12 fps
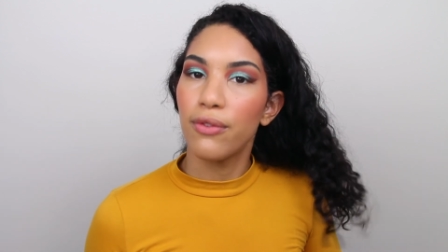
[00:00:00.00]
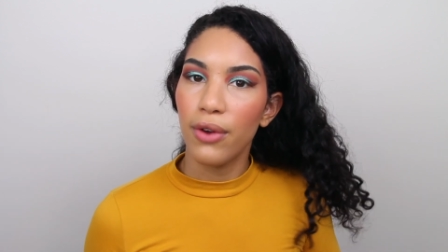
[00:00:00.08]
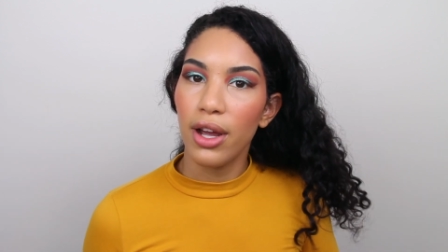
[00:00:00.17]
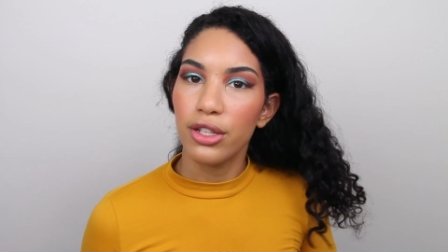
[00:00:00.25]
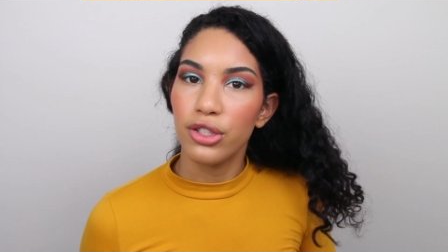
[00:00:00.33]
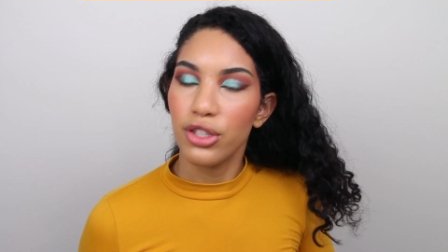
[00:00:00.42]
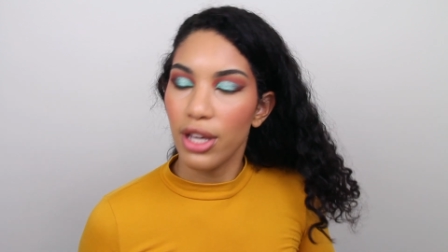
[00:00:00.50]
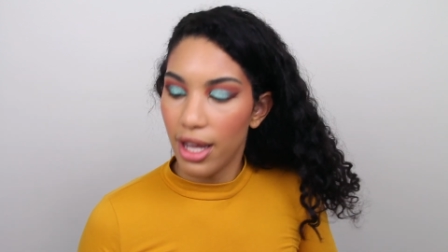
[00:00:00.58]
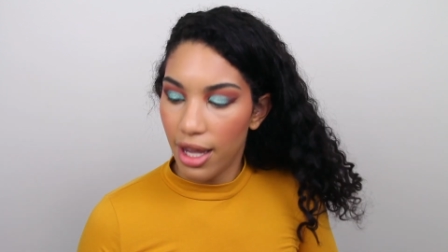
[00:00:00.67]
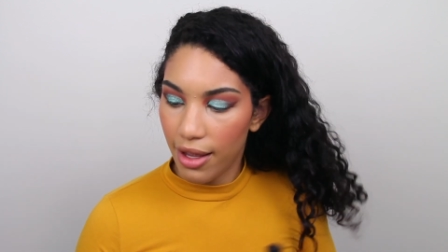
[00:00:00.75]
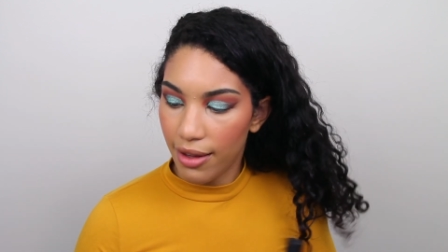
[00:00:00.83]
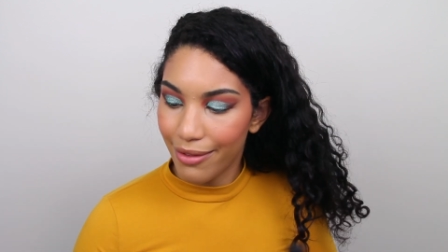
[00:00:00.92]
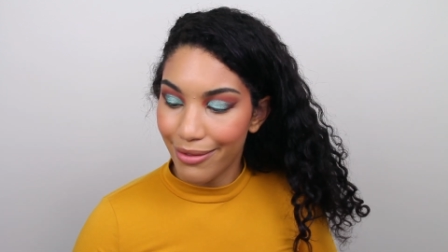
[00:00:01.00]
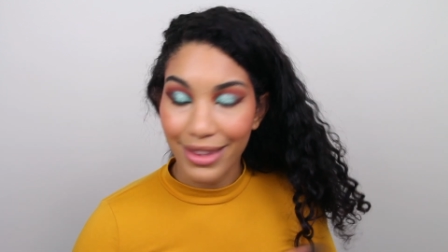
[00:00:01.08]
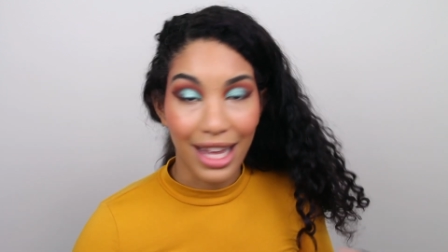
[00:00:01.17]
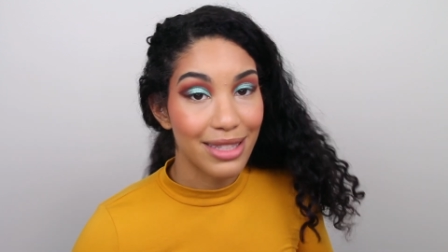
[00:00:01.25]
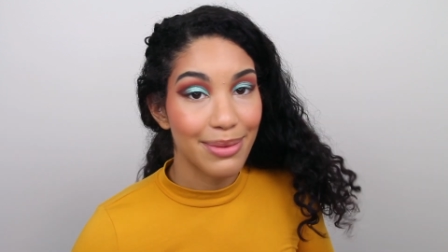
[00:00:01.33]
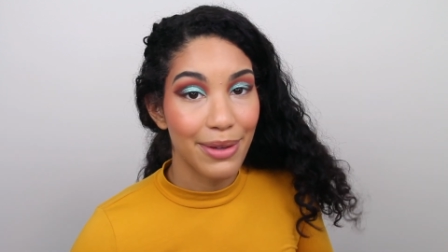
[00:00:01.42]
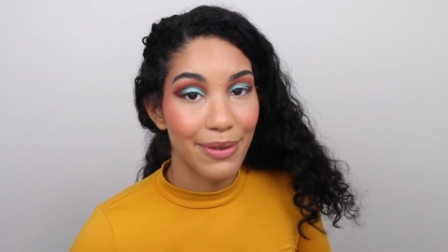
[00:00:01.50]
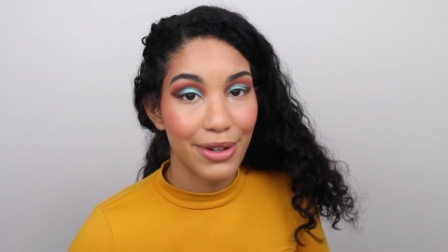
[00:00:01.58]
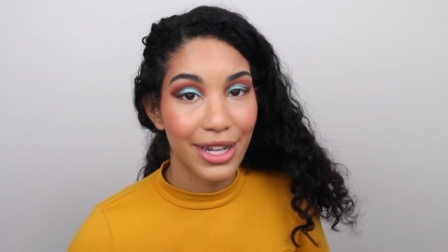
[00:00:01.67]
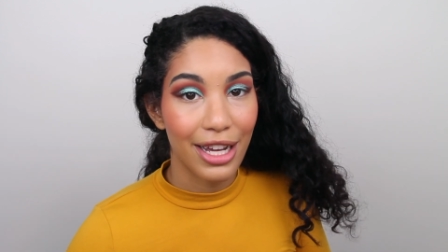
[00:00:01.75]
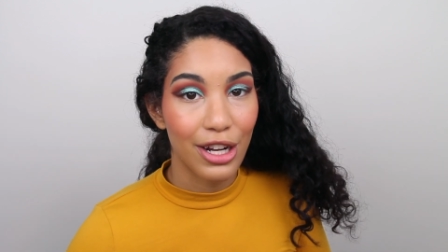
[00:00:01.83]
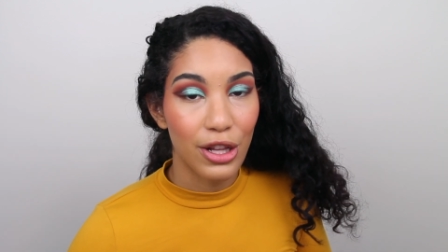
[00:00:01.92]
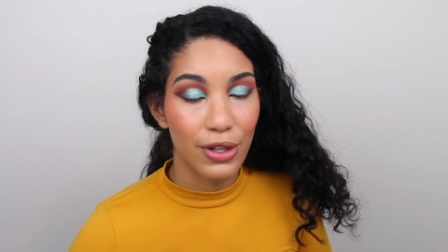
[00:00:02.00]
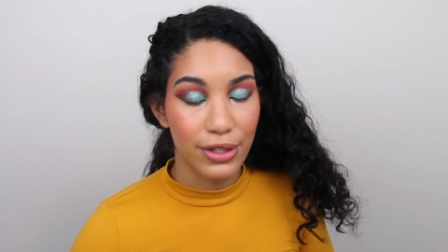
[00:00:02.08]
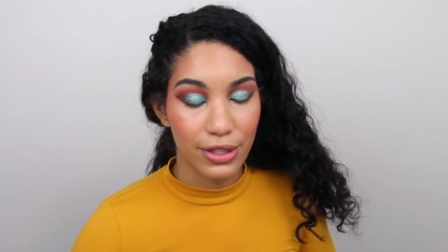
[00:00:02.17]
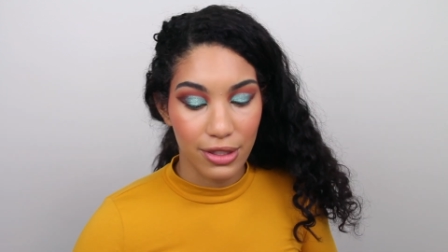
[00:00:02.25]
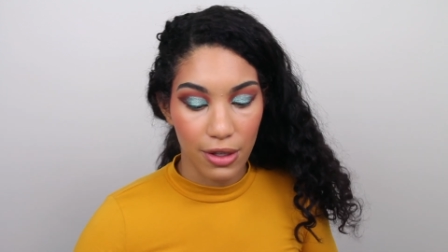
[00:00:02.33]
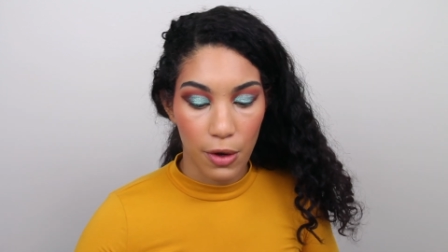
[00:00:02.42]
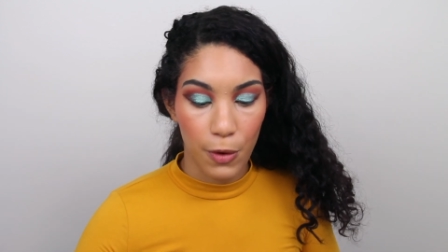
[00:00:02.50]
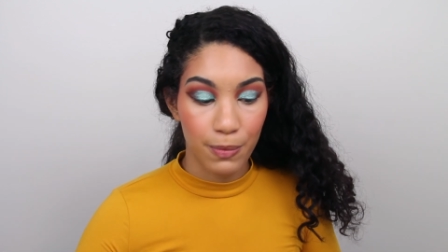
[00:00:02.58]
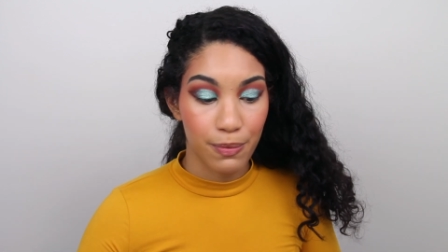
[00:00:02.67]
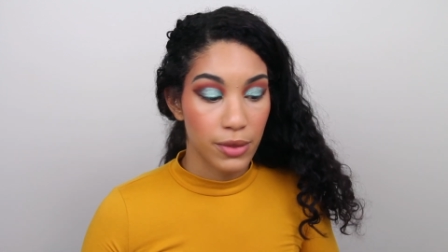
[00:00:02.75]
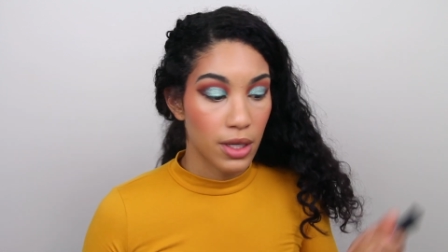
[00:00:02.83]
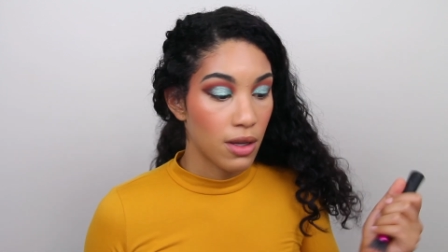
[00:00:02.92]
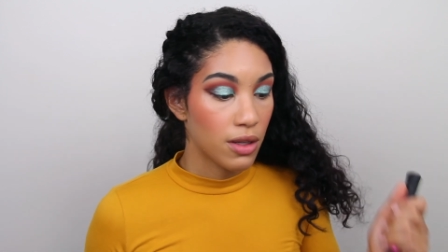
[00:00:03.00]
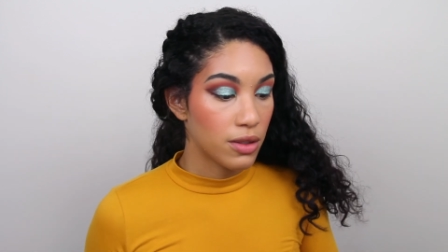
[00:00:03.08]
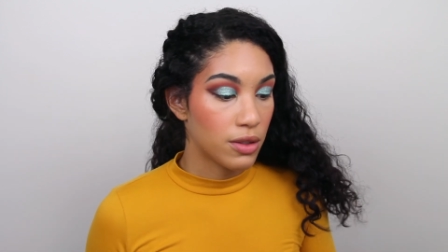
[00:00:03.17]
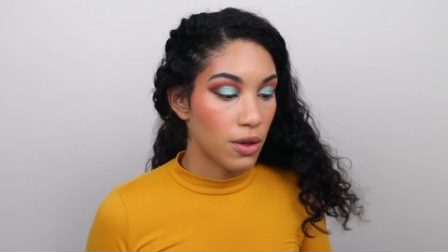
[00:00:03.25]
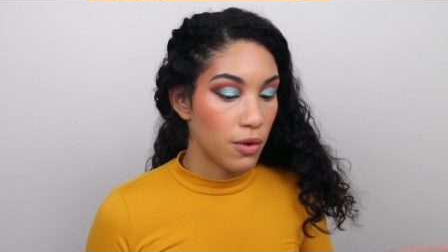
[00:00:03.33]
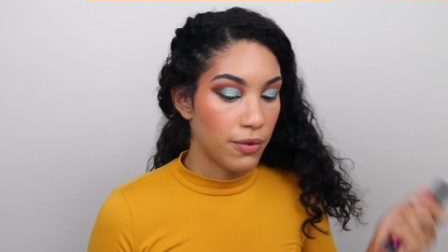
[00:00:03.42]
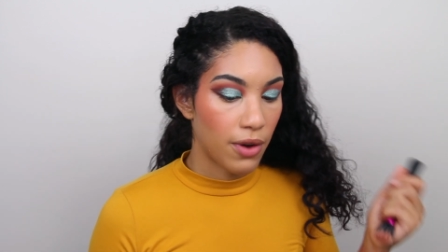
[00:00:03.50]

fresh and that's my favorite kind of look. So